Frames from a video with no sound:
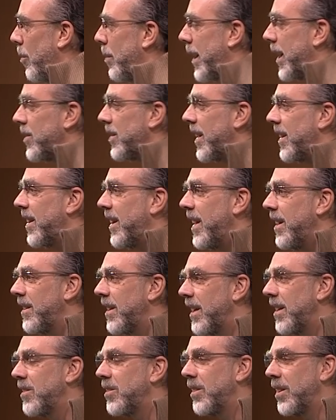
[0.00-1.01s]
because I think
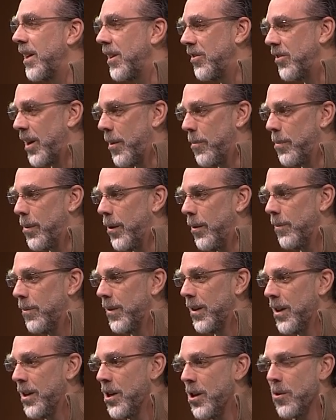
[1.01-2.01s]
that it's an example.
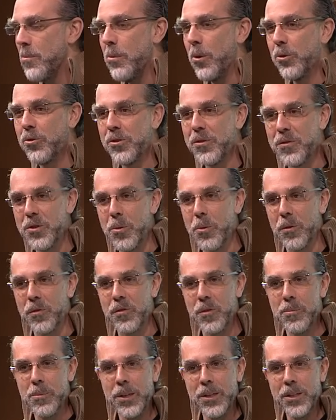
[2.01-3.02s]
Most of you are
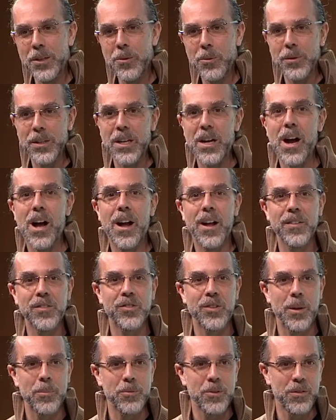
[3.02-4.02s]
familiar with the
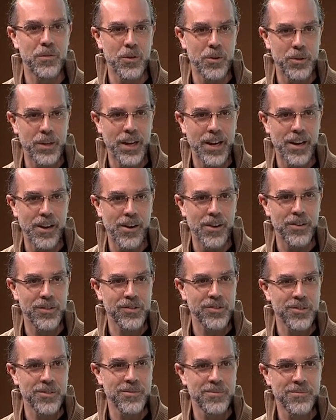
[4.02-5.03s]
concept of
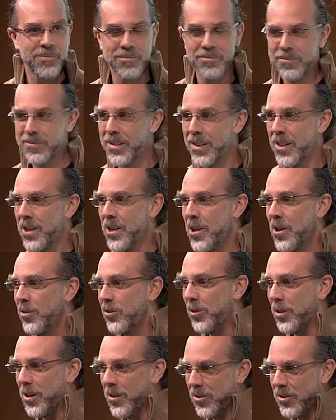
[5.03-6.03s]
OKRs.
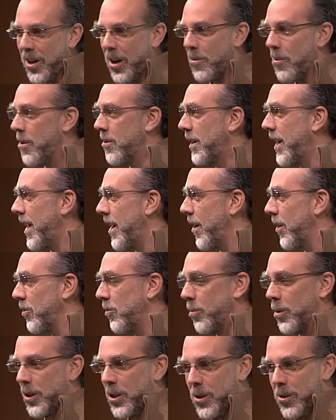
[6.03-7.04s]
So here's how OKRs
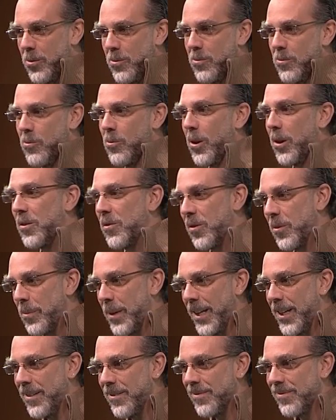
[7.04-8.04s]
work. You work for
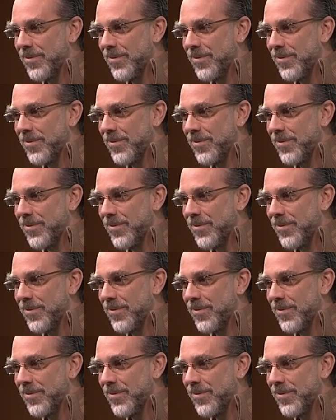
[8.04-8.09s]
me.